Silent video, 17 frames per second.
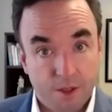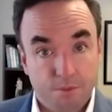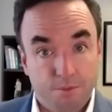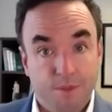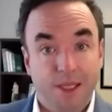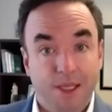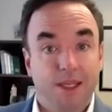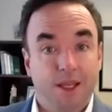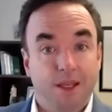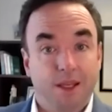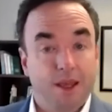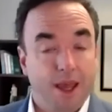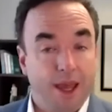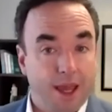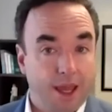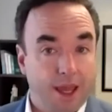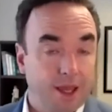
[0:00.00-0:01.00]
meaning
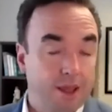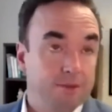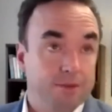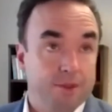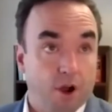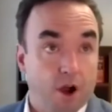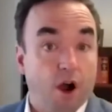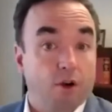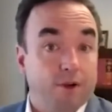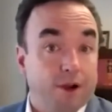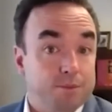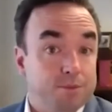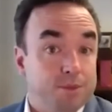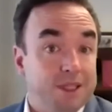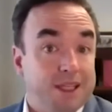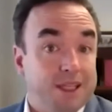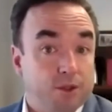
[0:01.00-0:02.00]
the
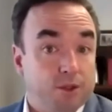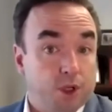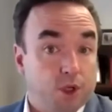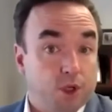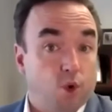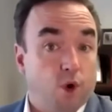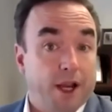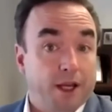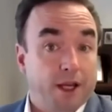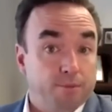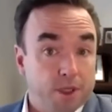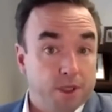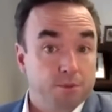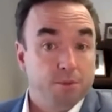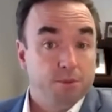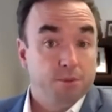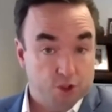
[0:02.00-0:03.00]
RMD, the required
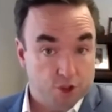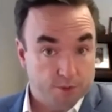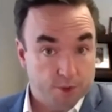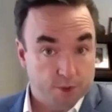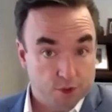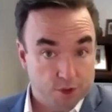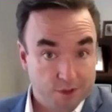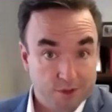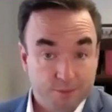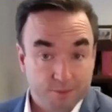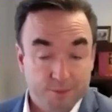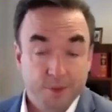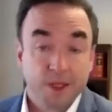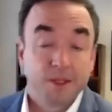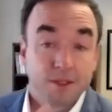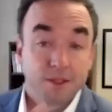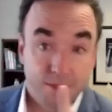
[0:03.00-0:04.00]
minimum distribution,
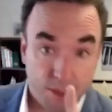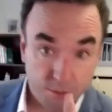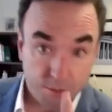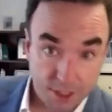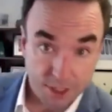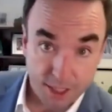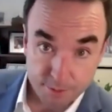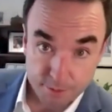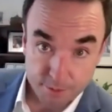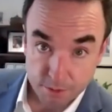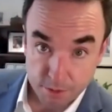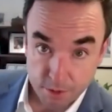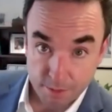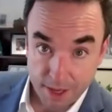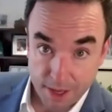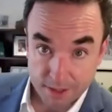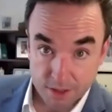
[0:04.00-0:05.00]
sometimes to be
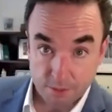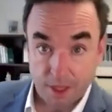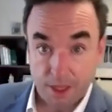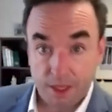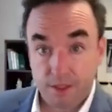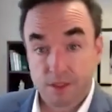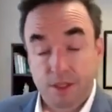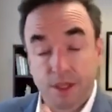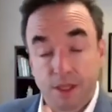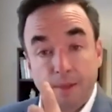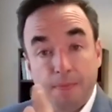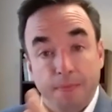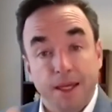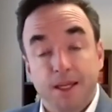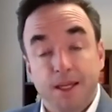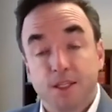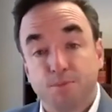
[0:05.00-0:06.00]
maximized,
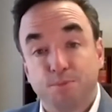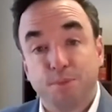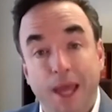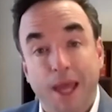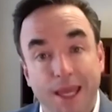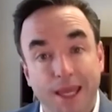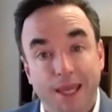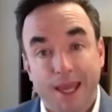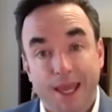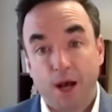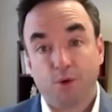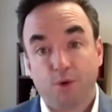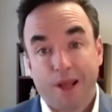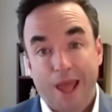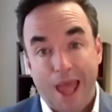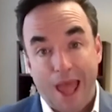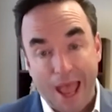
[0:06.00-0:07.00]
is paying
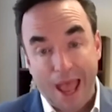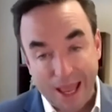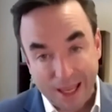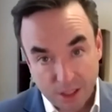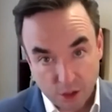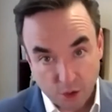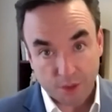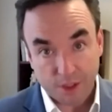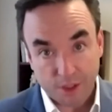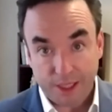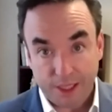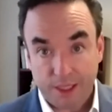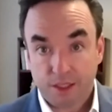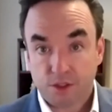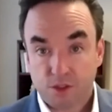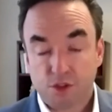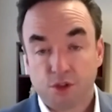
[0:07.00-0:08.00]
out
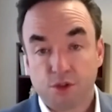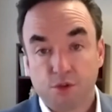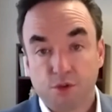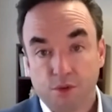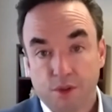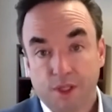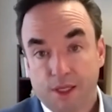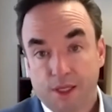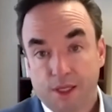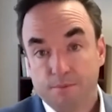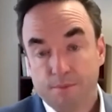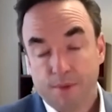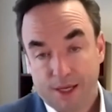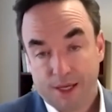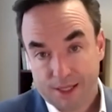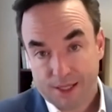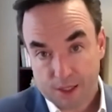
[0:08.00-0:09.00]
annually to the
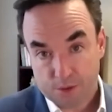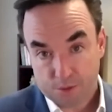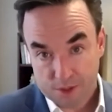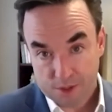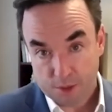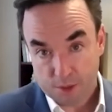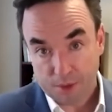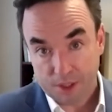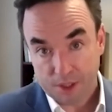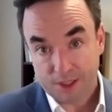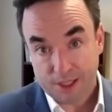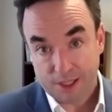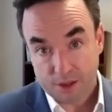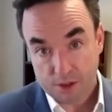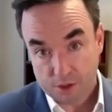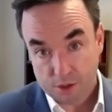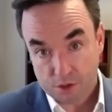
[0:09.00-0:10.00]
Medicaid recipient
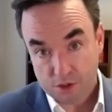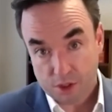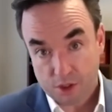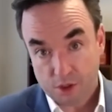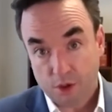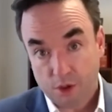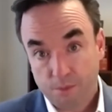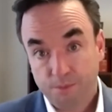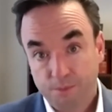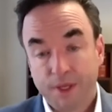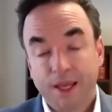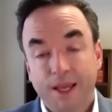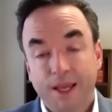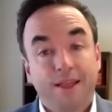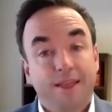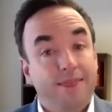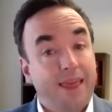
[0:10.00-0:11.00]
in the nursing home.
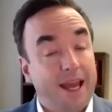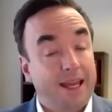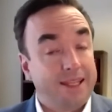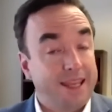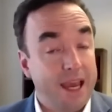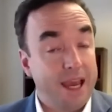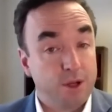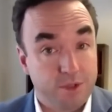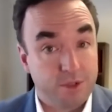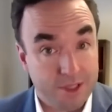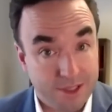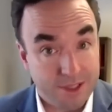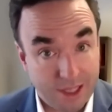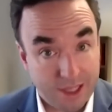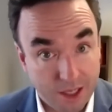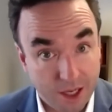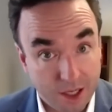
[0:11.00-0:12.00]
That counts as
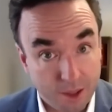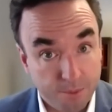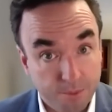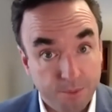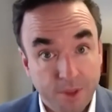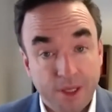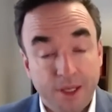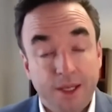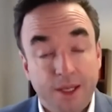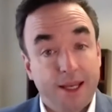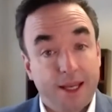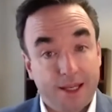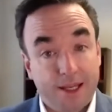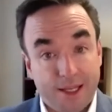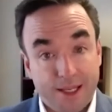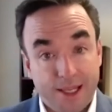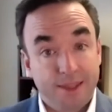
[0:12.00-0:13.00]
income.
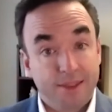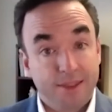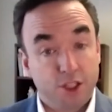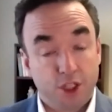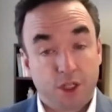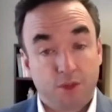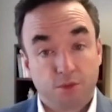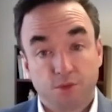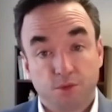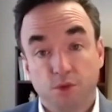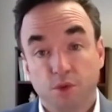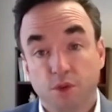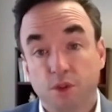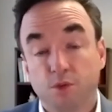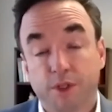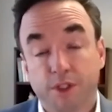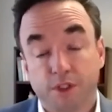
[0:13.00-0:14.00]
And again, the general
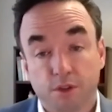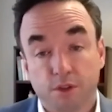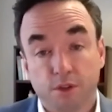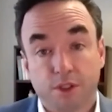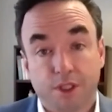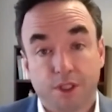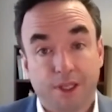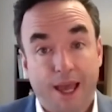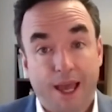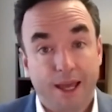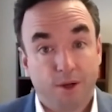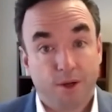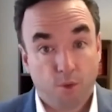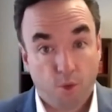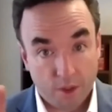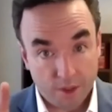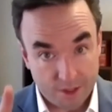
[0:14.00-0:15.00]
rule when you're looking at
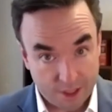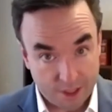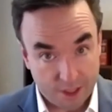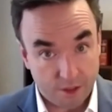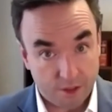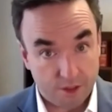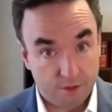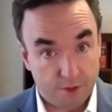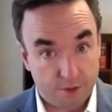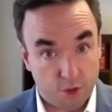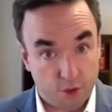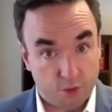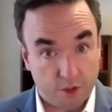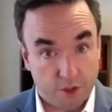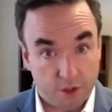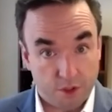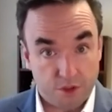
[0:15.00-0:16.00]
a single
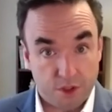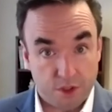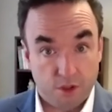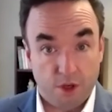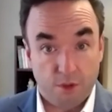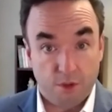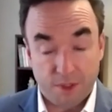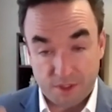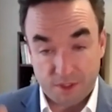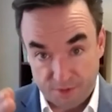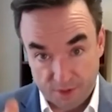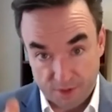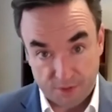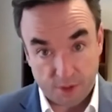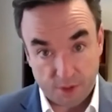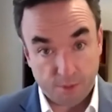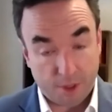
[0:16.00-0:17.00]
individual in a nursing home is
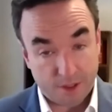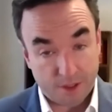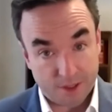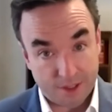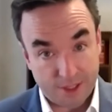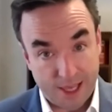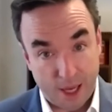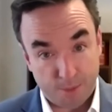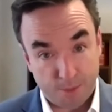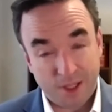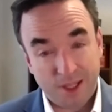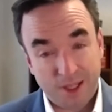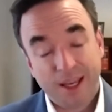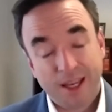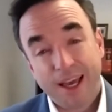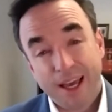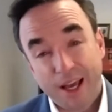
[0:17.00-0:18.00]
$50 is kept,
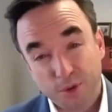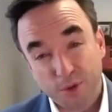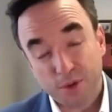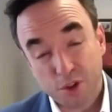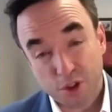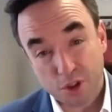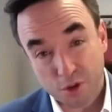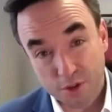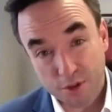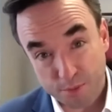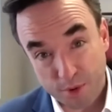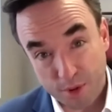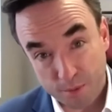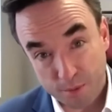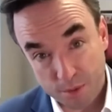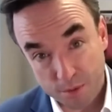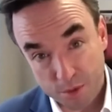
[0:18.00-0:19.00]
health insurance
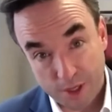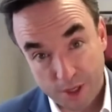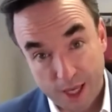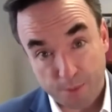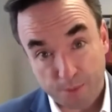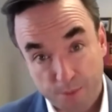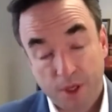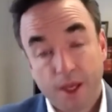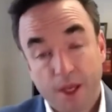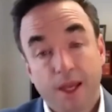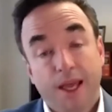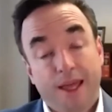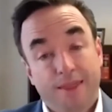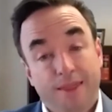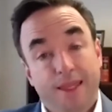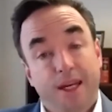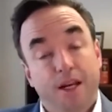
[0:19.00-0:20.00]
premiums are kept,
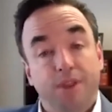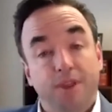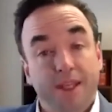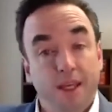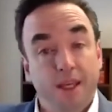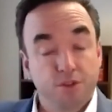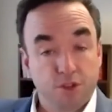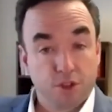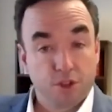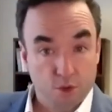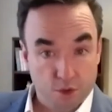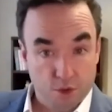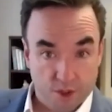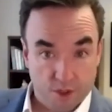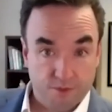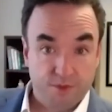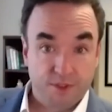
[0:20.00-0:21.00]
and then everything else goes
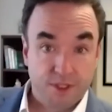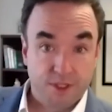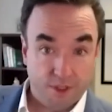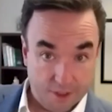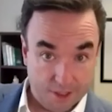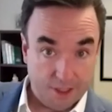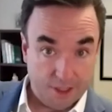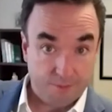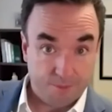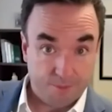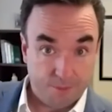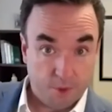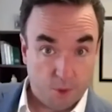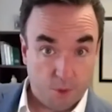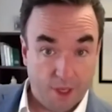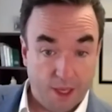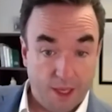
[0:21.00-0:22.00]
to the facility,
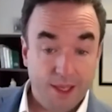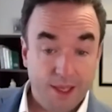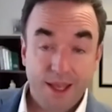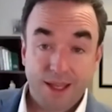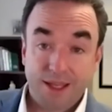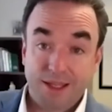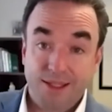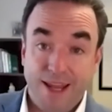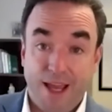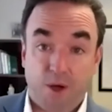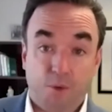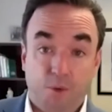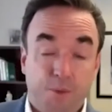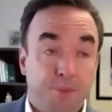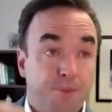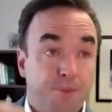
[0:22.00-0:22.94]
okay? Now,